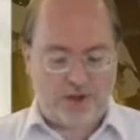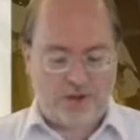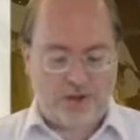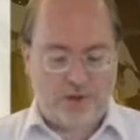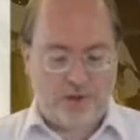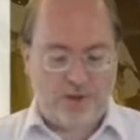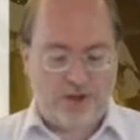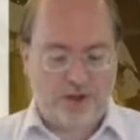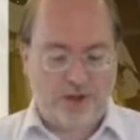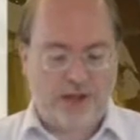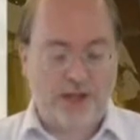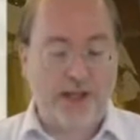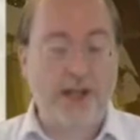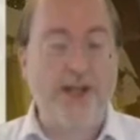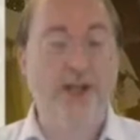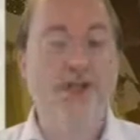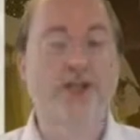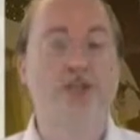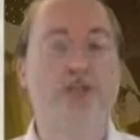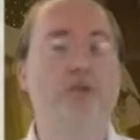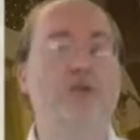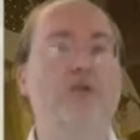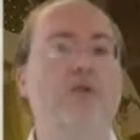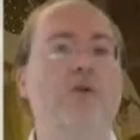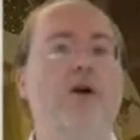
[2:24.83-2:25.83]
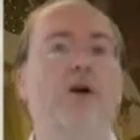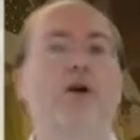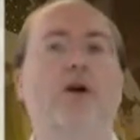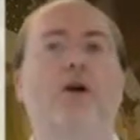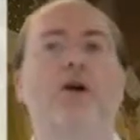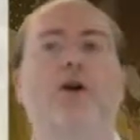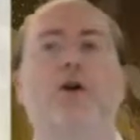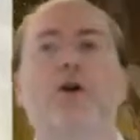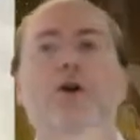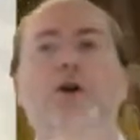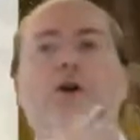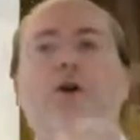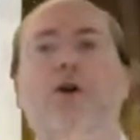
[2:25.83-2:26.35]
will reach to
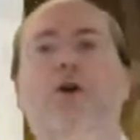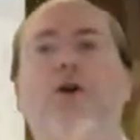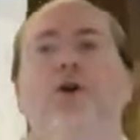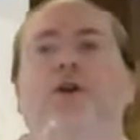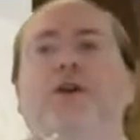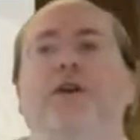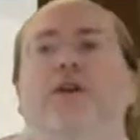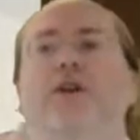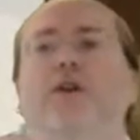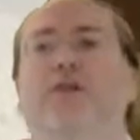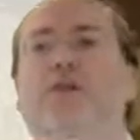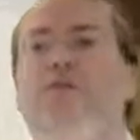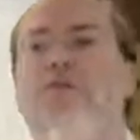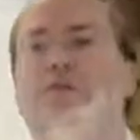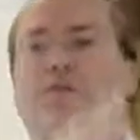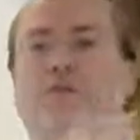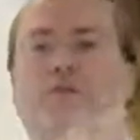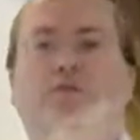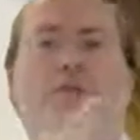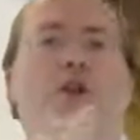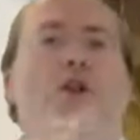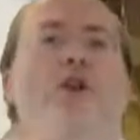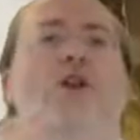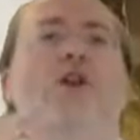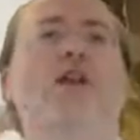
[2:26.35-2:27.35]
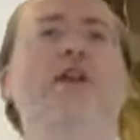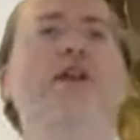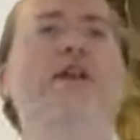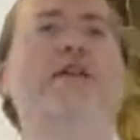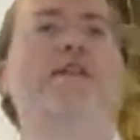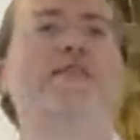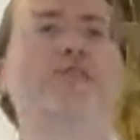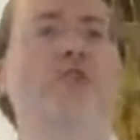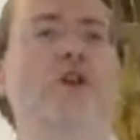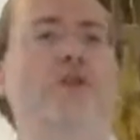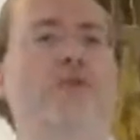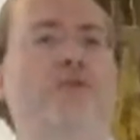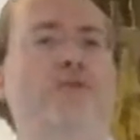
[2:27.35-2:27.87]
a
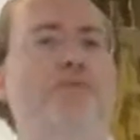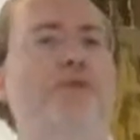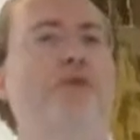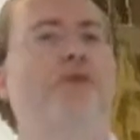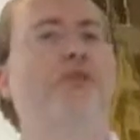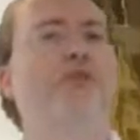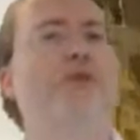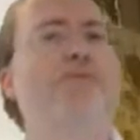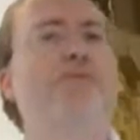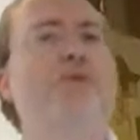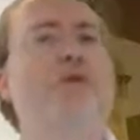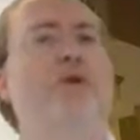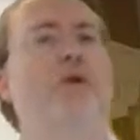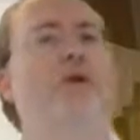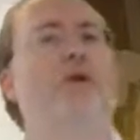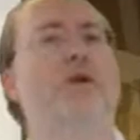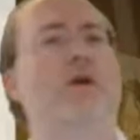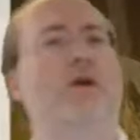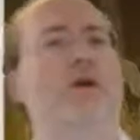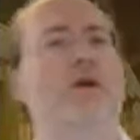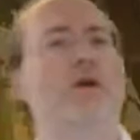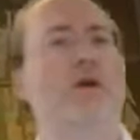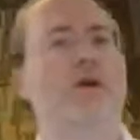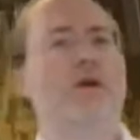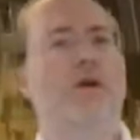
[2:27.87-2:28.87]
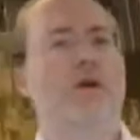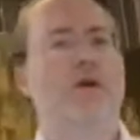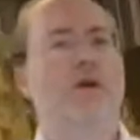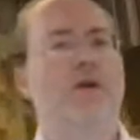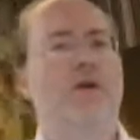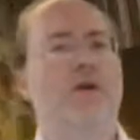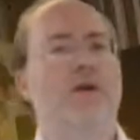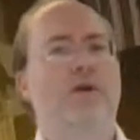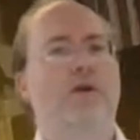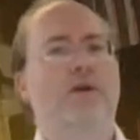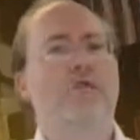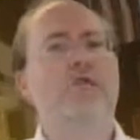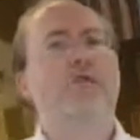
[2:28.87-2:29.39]
list of possible
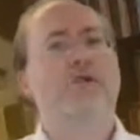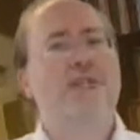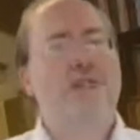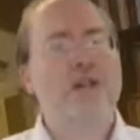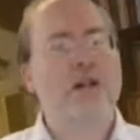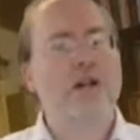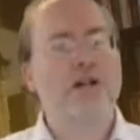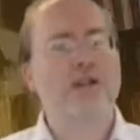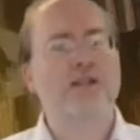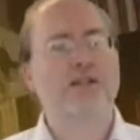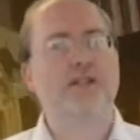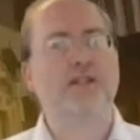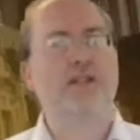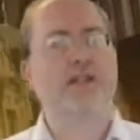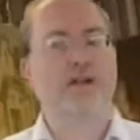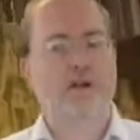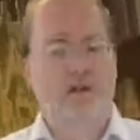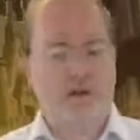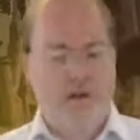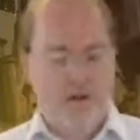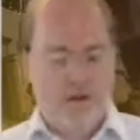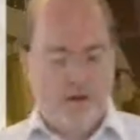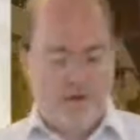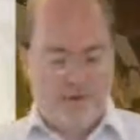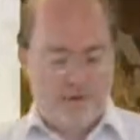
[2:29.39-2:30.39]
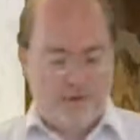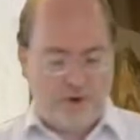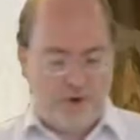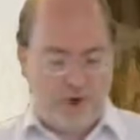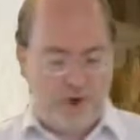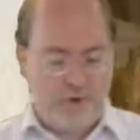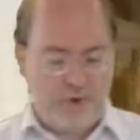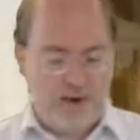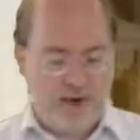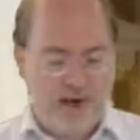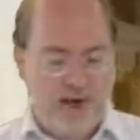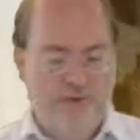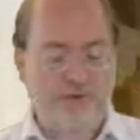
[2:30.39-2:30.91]
results
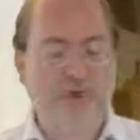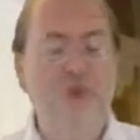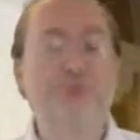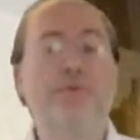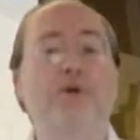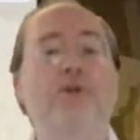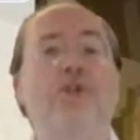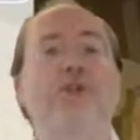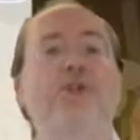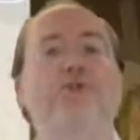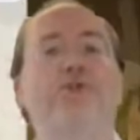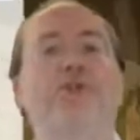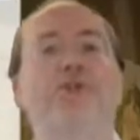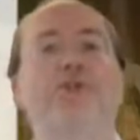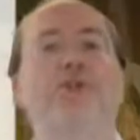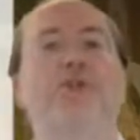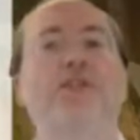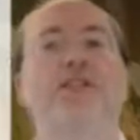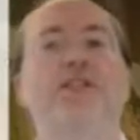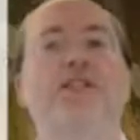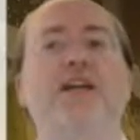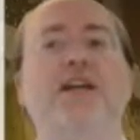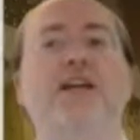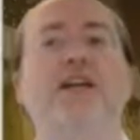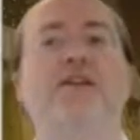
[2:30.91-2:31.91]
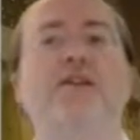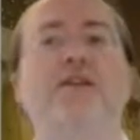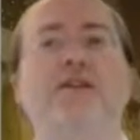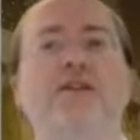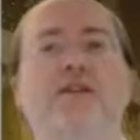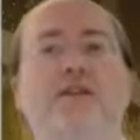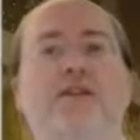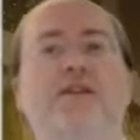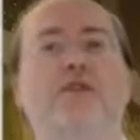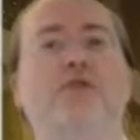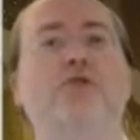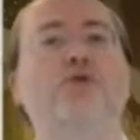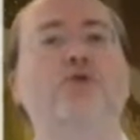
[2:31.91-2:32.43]
from everybody voted yes
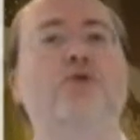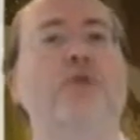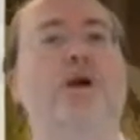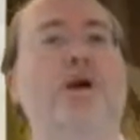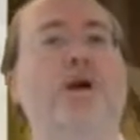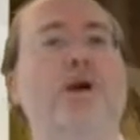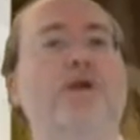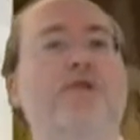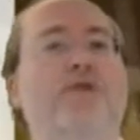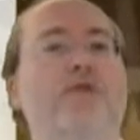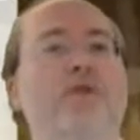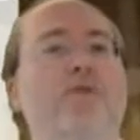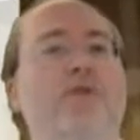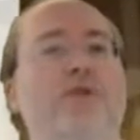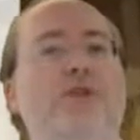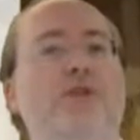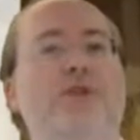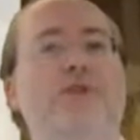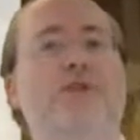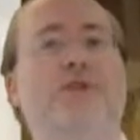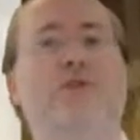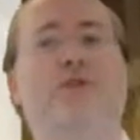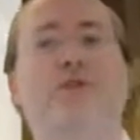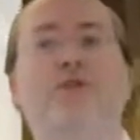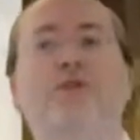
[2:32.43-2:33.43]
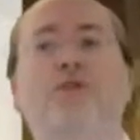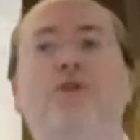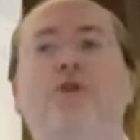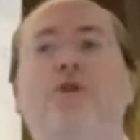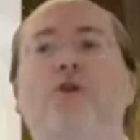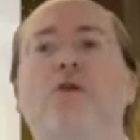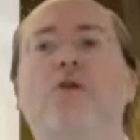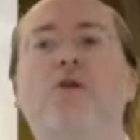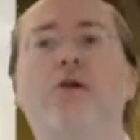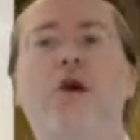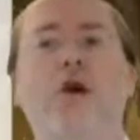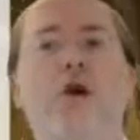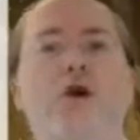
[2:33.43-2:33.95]
to everybody voted no,